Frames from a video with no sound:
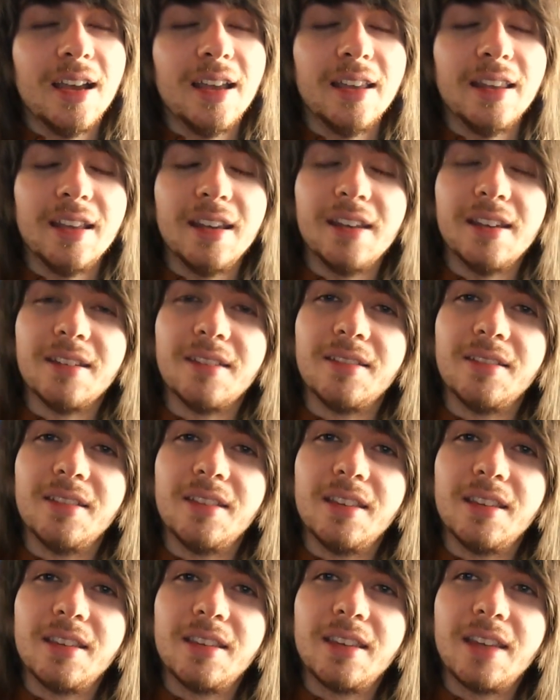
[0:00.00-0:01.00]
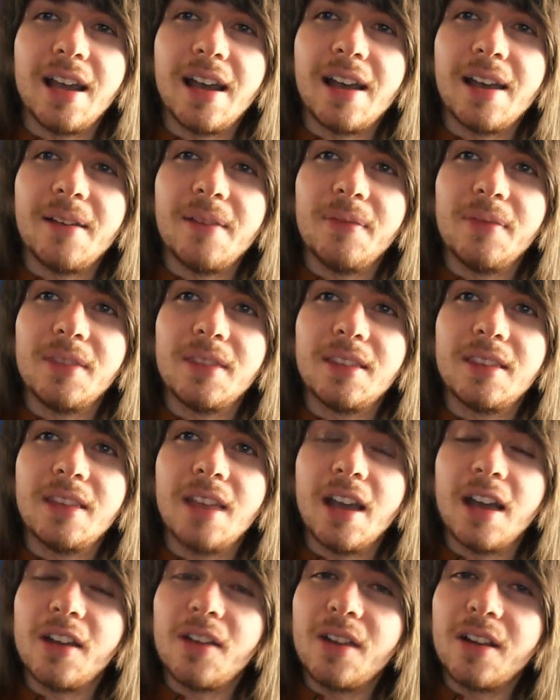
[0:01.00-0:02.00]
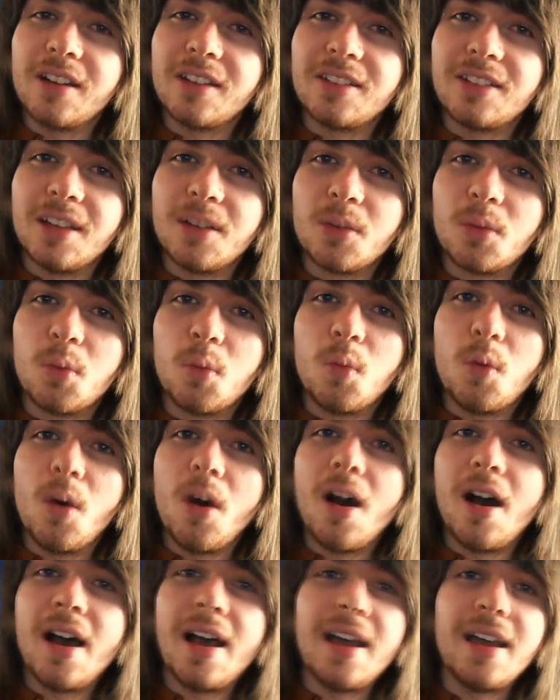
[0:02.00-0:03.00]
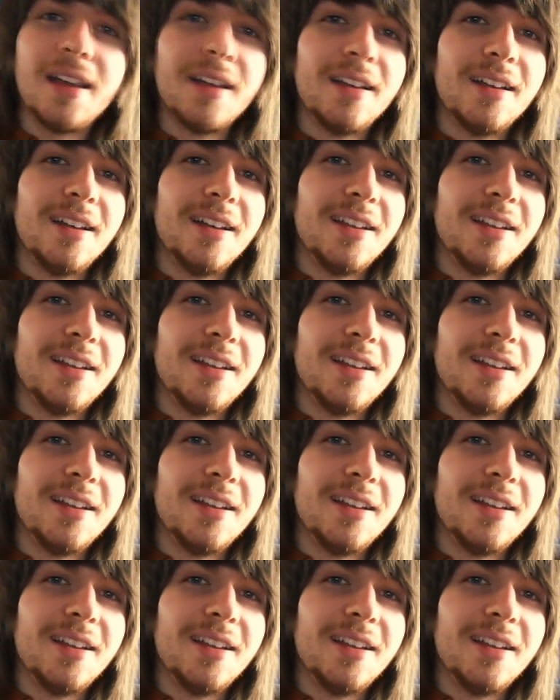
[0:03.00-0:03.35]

And then that, I don't understand why